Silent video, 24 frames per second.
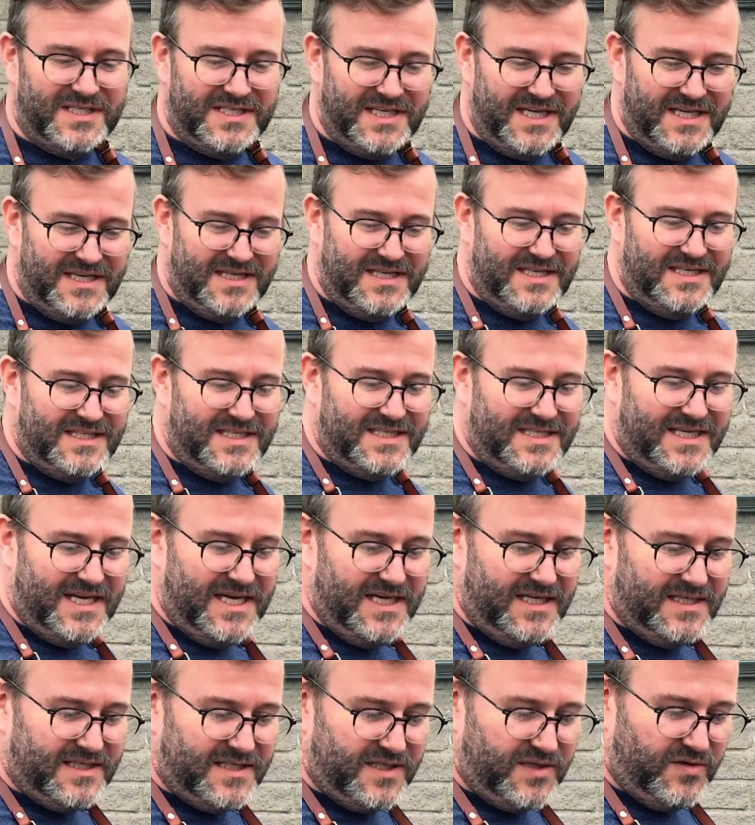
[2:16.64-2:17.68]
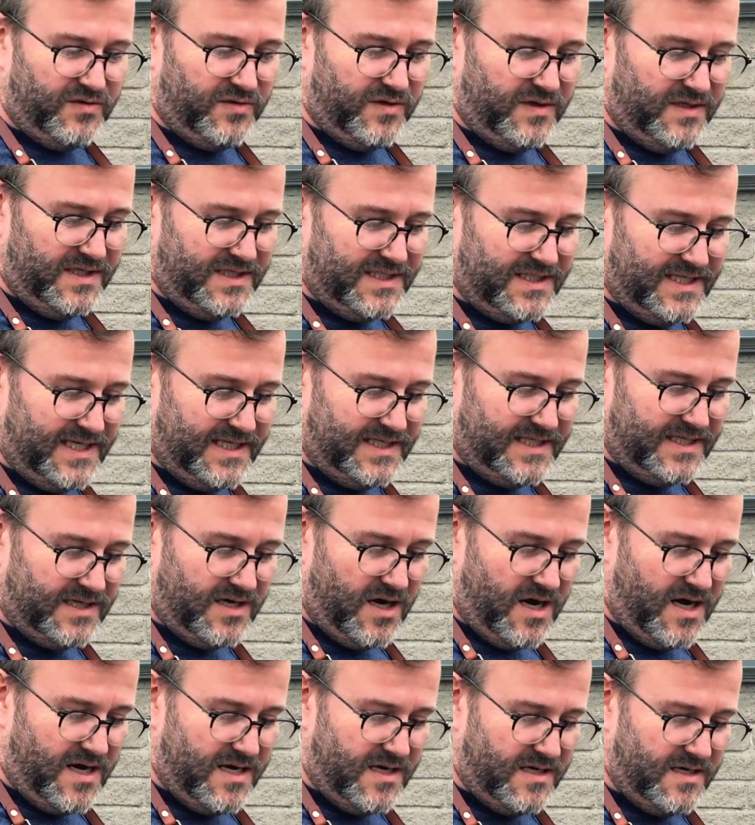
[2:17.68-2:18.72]
to take these steaks. The grill is nice and
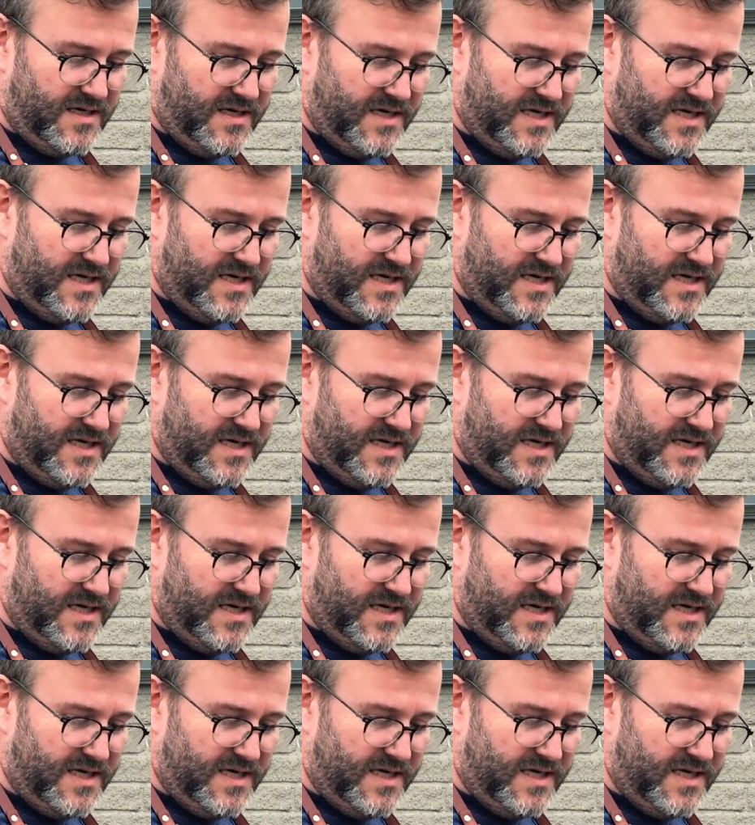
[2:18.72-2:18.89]
hot.